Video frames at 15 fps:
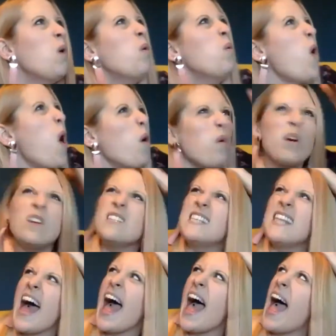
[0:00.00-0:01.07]
What was
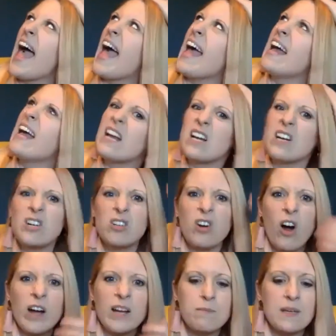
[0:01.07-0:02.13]
that?
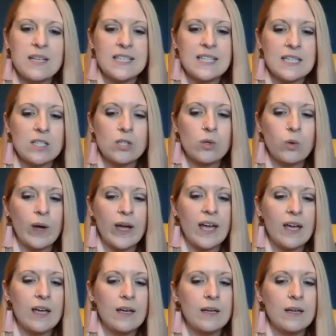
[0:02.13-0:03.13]
Cried Mrs. Twit.